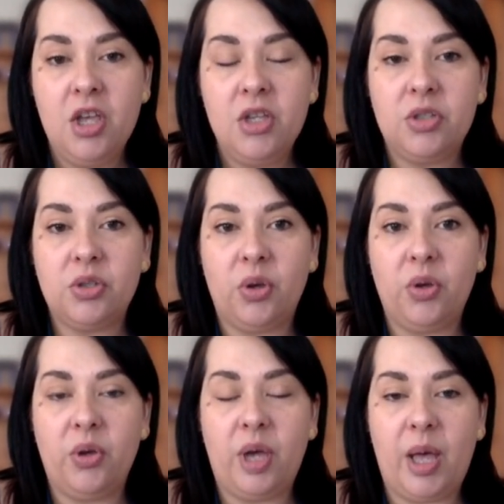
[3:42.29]

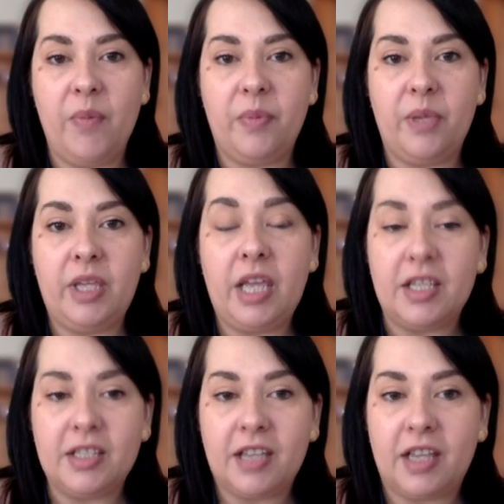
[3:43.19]
So um,
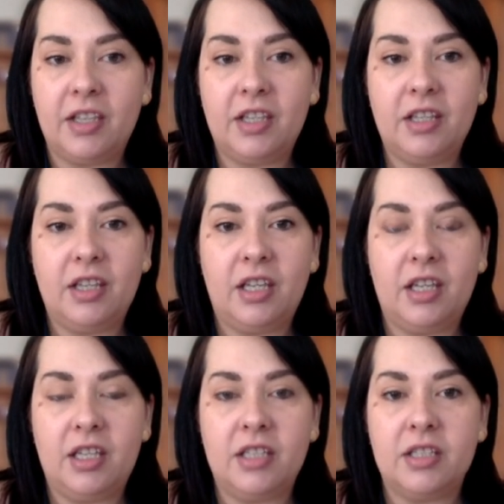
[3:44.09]
yes, I think there
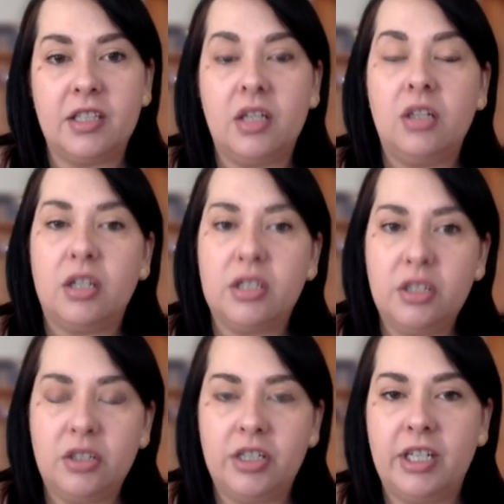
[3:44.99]
is a lot to
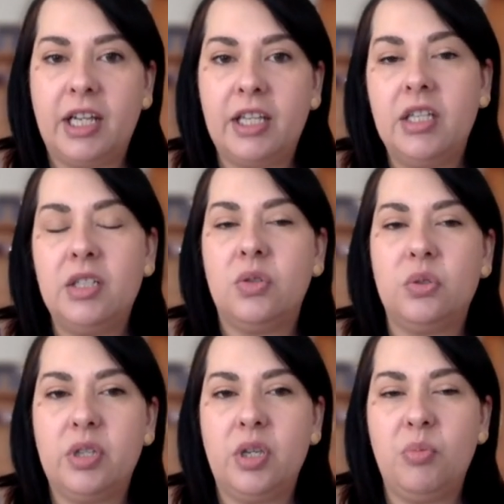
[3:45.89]
learn, and I think it is
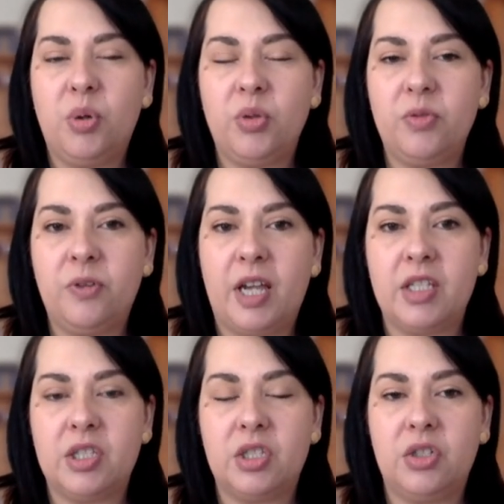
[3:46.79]
also important for us
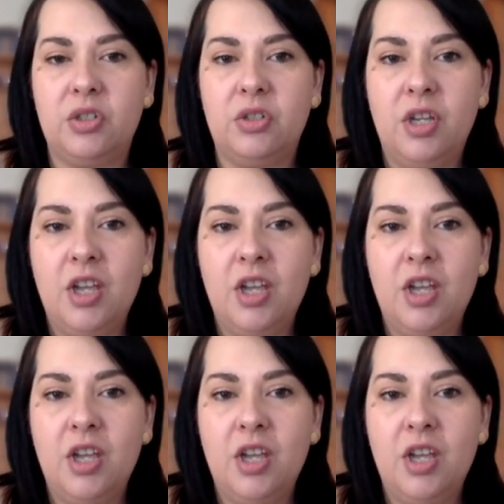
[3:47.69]
to